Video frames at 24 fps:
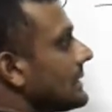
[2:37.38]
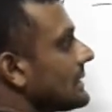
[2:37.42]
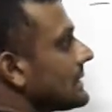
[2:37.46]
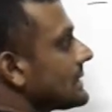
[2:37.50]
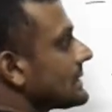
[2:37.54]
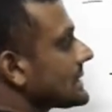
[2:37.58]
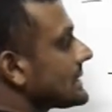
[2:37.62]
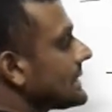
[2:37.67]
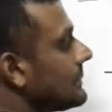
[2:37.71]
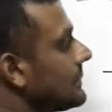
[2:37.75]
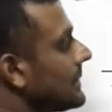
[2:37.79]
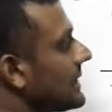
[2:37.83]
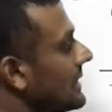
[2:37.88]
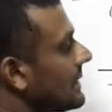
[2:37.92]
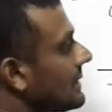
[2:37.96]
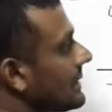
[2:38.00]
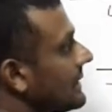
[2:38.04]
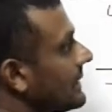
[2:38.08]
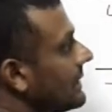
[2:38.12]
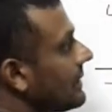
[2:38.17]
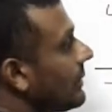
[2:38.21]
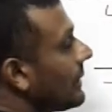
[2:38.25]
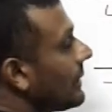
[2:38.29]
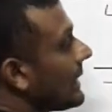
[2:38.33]

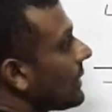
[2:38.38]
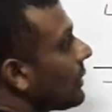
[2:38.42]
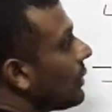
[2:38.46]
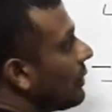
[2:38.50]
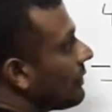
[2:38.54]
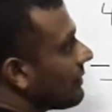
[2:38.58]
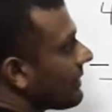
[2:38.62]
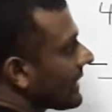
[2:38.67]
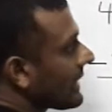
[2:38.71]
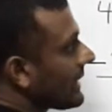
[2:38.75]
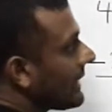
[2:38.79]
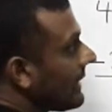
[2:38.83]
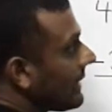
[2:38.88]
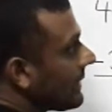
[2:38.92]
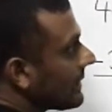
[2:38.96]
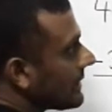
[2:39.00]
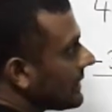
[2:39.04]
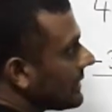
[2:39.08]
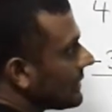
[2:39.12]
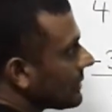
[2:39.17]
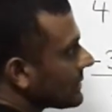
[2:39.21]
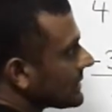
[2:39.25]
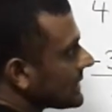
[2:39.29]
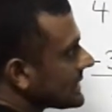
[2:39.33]
Similarly, well, over here,
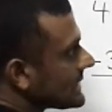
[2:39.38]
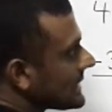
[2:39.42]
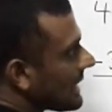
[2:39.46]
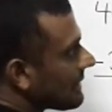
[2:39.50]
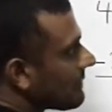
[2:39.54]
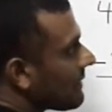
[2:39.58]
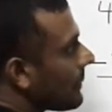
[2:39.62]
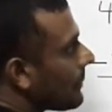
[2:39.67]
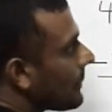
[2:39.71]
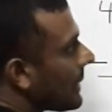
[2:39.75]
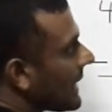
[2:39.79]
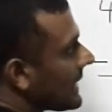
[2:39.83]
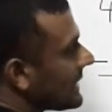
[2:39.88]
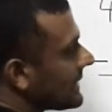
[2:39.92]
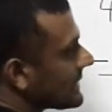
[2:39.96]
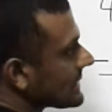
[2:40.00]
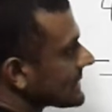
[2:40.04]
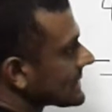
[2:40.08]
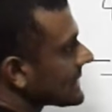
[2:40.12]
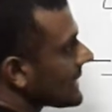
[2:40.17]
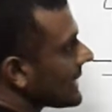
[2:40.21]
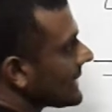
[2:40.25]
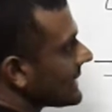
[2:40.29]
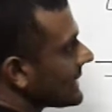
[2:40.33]
you notice you have a
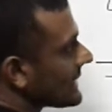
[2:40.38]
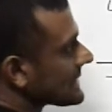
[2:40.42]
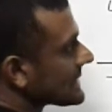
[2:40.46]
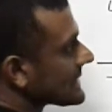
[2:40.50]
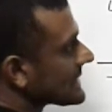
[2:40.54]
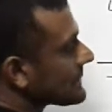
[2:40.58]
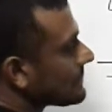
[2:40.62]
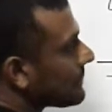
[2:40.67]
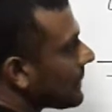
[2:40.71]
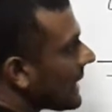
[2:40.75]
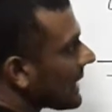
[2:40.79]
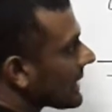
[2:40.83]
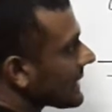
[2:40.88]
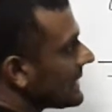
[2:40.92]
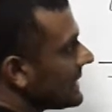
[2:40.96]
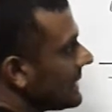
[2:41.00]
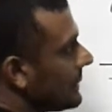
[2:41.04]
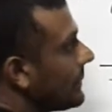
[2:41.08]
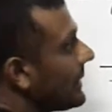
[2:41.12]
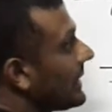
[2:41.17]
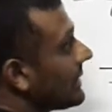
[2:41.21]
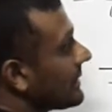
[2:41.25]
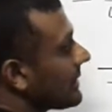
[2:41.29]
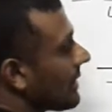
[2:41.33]
minus sign that's smack in
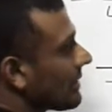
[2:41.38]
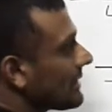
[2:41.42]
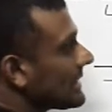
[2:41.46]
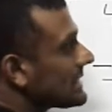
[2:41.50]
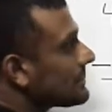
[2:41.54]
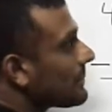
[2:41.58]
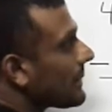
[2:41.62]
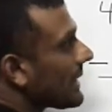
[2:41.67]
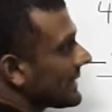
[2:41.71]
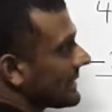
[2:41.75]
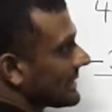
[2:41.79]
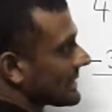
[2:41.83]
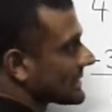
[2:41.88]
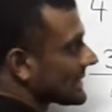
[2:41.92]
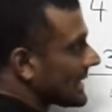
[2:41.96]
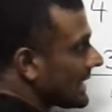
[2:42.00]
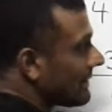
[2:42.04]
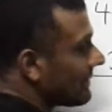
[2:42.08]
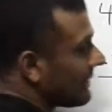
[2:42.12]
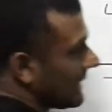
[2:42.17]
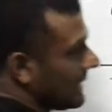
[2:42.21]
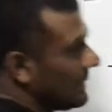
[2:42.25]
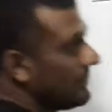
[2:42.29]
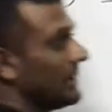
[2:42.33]
the middle. Now, this minus
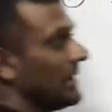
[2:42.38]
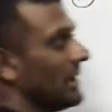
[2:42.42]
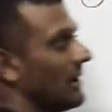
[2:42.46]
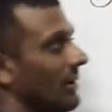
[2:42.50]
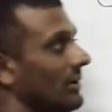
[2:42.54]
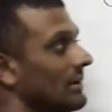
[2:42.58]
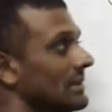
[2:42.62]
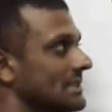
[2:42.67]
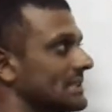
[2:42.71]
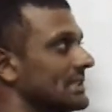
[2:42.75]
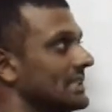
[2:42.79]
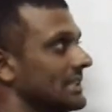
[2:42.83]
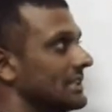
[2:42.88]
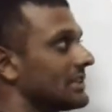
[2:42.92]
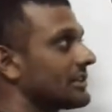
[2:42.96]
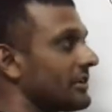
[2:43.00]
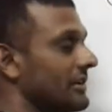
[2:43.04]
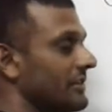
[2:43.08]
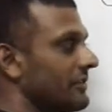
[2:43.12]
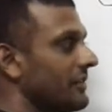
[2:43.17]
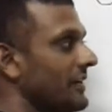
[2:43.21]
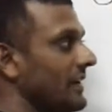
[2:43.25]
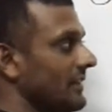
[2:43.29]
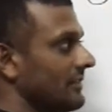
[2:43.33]
sign really belongs to the
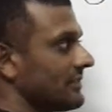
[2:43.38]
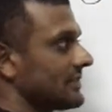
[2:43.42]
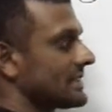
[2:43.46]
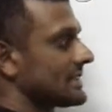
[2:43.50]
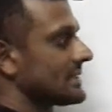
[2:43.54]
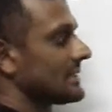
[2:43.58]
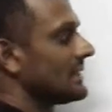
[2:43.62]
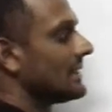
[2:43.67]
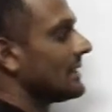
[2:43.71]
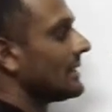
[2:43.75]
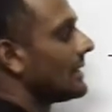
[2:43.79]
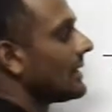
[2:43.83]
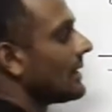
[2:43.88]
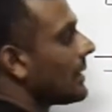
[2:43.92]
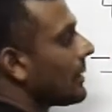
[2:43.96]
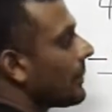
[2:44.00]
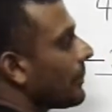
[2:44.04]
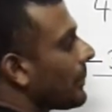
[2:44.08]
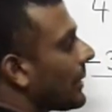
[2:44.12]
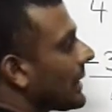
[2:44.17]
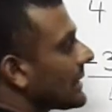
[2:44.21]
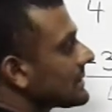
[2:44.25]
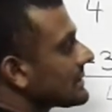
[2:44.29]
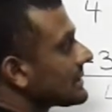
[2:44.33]
3/5.
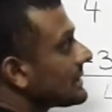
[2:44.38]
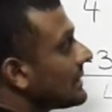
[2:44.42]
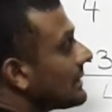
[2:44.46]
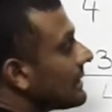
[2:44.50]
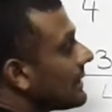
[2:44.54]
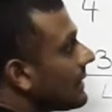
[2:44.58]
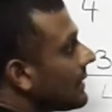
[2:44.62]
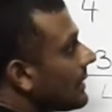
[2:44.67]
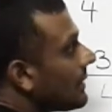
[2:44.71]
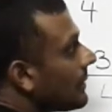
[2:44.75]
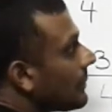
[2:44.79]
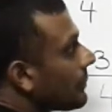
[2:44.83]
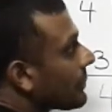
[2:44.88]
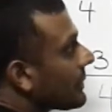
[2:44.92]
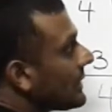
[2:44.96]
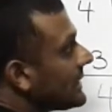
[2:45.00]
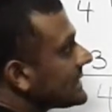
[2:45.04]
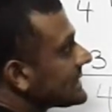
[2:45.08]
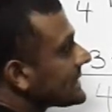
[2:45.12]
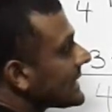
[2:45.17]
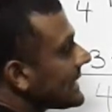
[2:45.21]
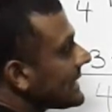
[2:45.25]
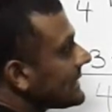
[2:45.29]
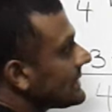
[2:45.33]
But
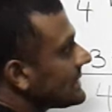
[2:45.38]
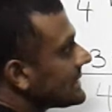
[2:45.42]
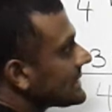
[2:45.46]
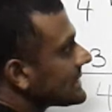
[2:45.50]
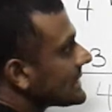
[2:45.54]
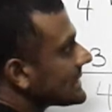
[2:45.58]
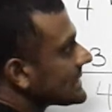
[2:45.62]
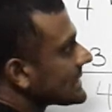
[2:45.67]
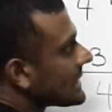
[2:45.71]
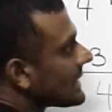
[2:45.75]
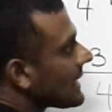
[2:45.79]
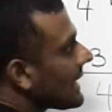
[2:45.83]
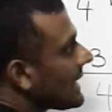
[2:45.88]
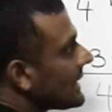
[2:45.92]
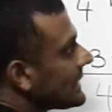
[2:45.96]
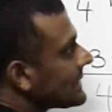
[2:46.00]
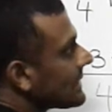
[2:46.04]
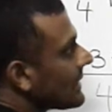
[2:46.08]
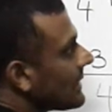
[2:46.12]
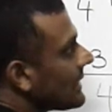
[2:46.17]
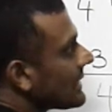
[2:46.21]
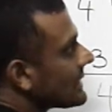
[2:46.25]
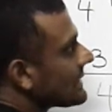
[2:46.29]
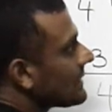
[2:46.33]
pretend this is
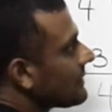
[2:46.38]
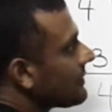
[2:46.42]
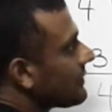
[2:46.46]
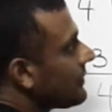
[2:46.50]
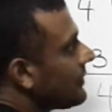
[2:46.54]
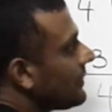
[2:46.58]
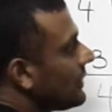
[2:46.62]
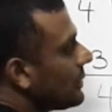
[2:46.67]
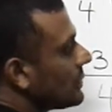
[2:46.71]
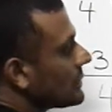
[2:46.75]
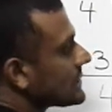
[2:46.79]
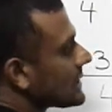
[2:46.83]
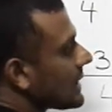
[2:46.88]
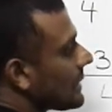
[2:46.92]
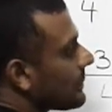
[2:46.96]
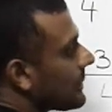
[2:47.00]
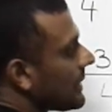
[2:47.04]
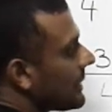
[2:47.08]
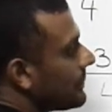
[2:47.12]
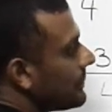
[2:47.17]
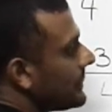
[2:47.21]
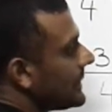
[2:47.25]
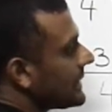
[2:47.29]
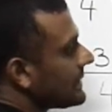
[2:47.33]
light and let it float up
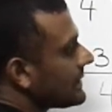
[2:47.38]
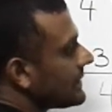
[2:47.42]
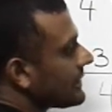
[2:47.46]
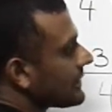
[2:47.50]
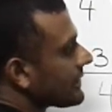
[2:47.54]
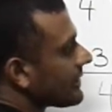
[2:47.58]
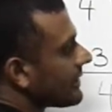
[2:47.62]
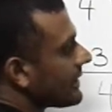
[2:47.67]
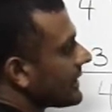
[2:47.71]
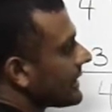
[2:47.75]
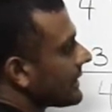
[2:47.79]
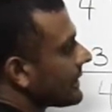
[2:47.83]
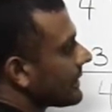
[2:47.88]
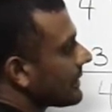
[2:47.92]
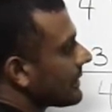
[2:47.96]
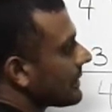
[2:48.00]
and meet the 3.